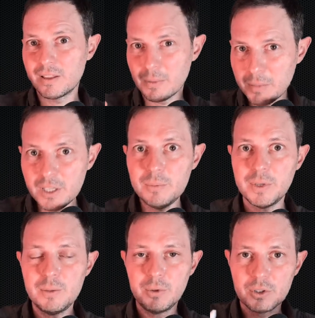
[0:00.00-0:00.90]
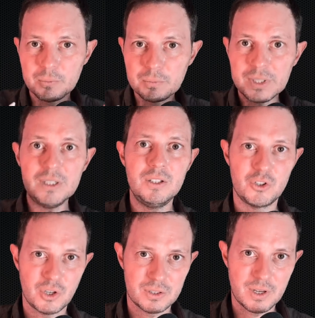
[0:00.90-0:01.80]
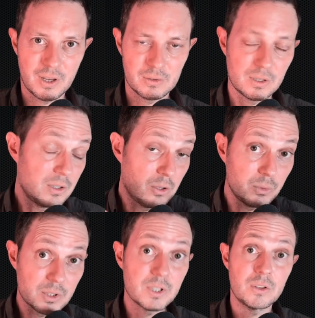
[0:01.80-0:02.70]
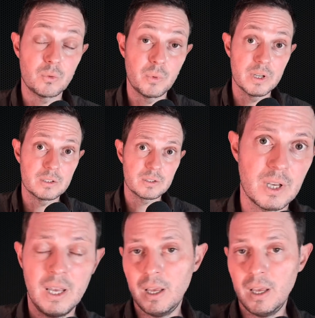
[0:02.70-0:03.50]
that many people completely shut down and they don't want to take the risk.